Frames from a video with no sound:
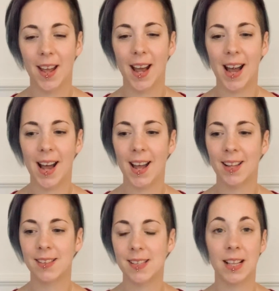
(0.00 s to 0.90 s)

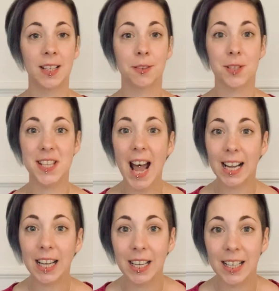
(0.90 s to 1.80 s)
and a little
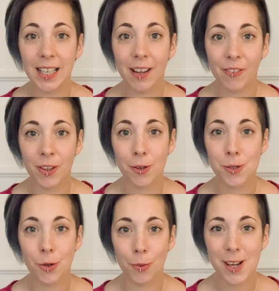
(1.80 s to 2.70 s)
snack if you do
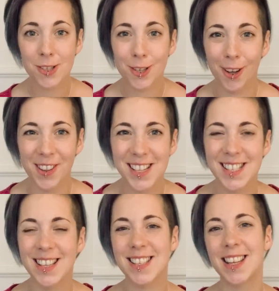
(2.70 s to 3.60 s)
so wish. All these
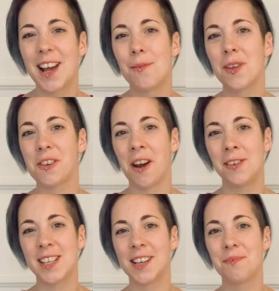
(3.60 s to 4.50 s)
things can help with
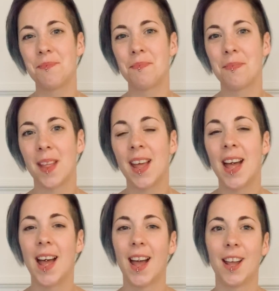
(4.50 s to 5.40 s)
grounding.
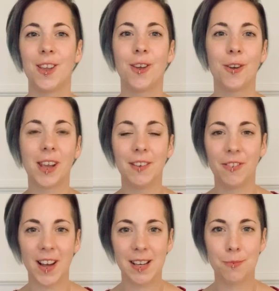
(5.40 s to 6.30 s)
You can
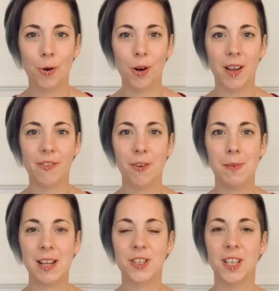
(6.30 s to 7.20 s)
find more
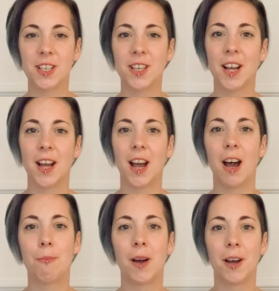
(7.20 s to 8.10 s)
information
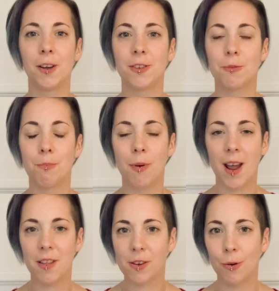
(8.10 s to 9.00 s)
about
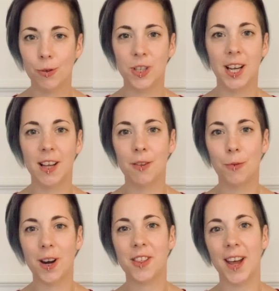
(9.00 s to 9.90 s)
breath coaching and the
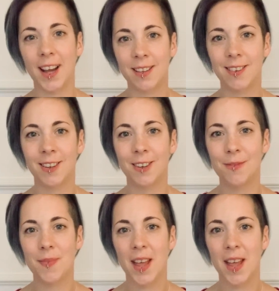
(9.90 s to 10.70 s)
work that I do